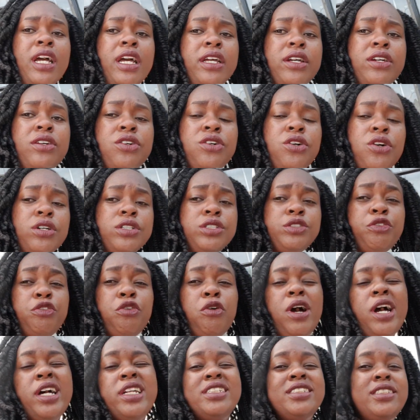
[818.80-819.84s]
I got, for
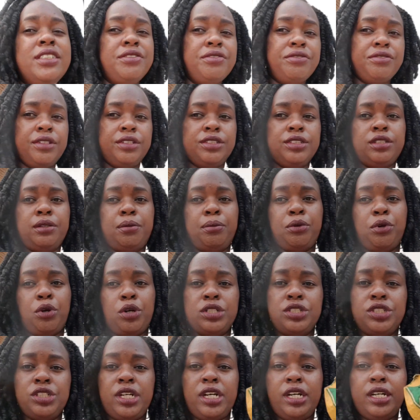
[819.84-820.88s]
a different
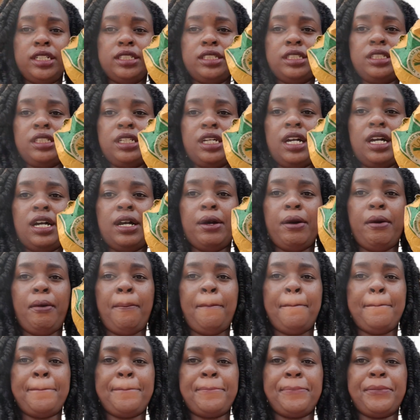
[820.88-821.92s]
project,
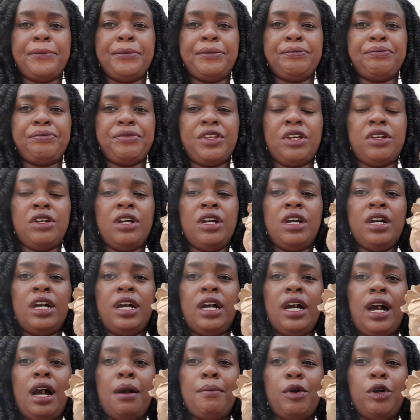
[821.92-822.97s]

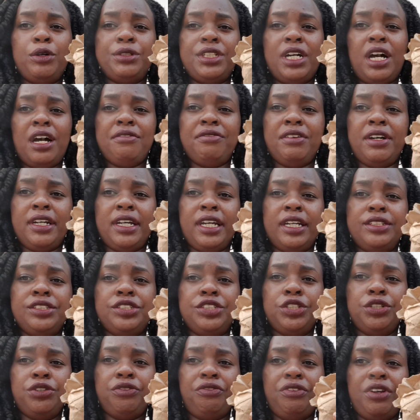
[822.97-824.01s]
about 0.5
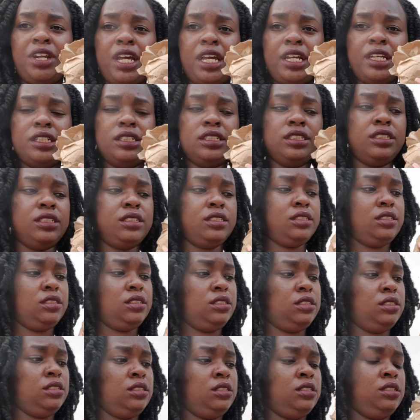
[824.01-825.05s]
kg of nails.
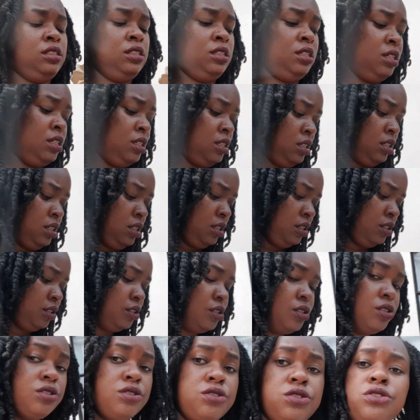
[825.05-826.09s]

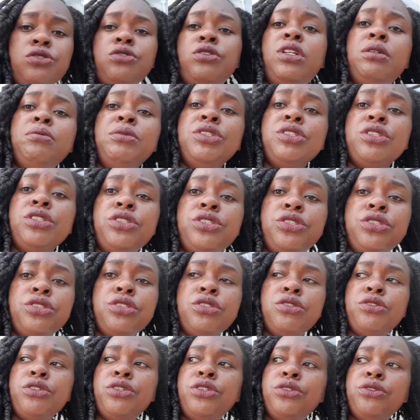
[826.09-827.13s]
So let me just
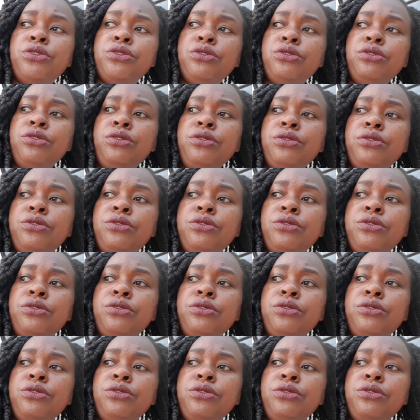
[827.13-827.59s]
show you.